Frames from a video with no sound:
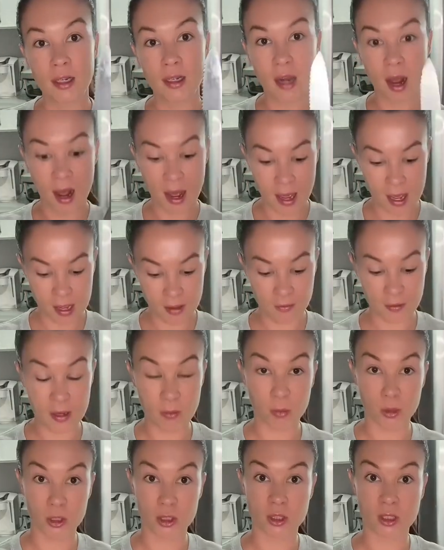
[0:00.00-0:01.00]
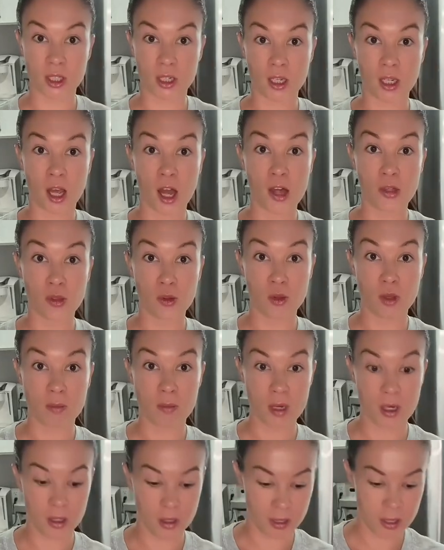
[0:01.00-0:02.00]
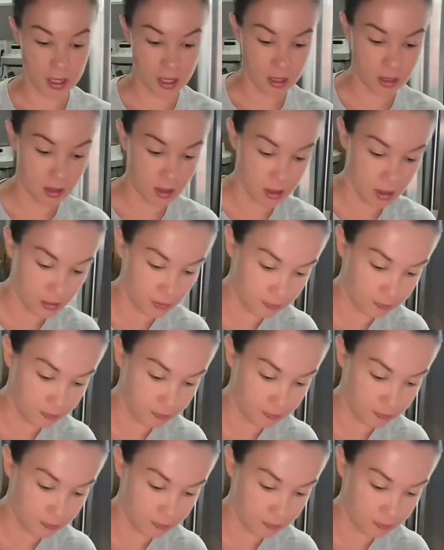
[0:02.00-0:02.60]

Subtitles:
knife and we're just gonna cut through the middle of these.